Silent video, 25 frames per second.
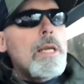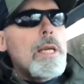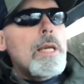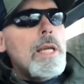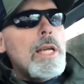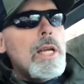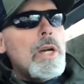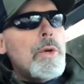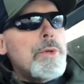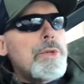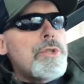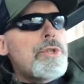
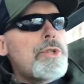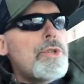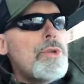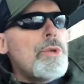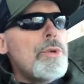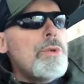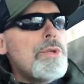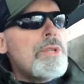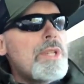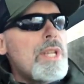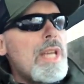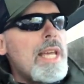It was
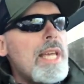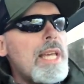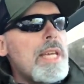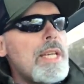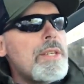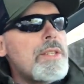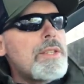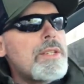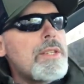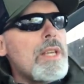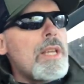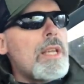
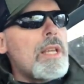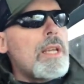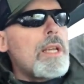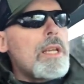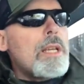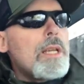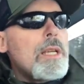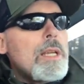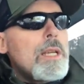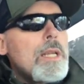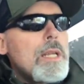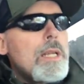Tuesdays
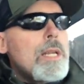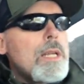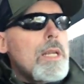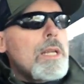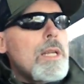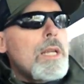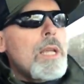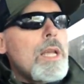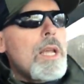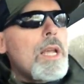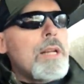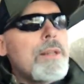
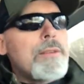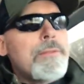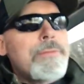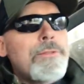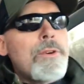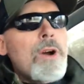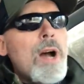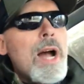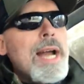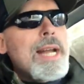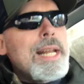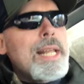and
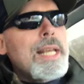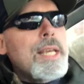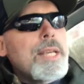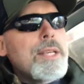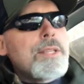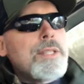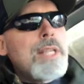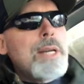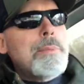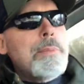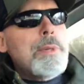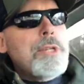
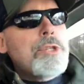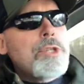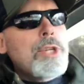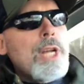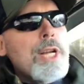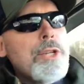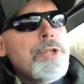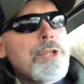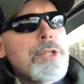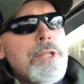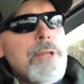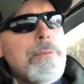Fridays, then we
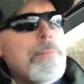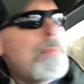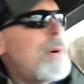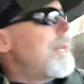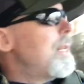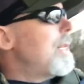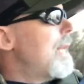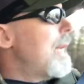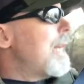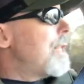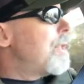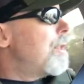changed it to
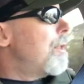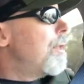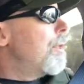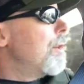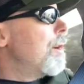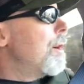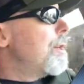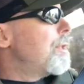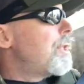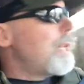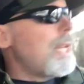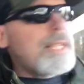Mondays and
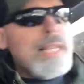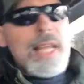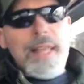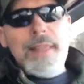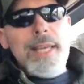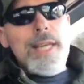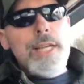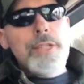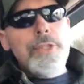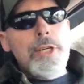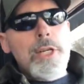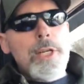Thursdays. I
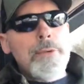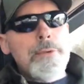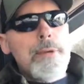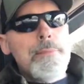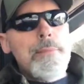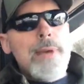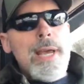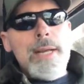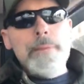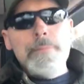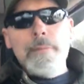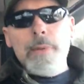think it's going to
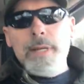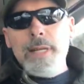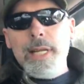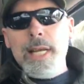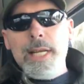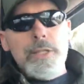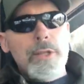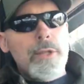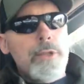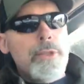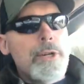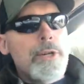remain
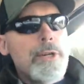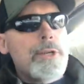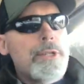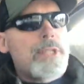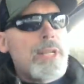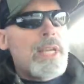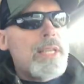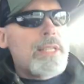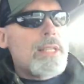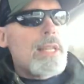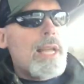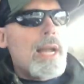Mondays and
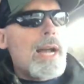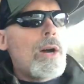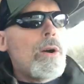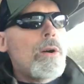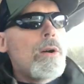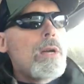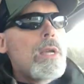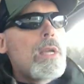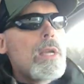Thursdays now.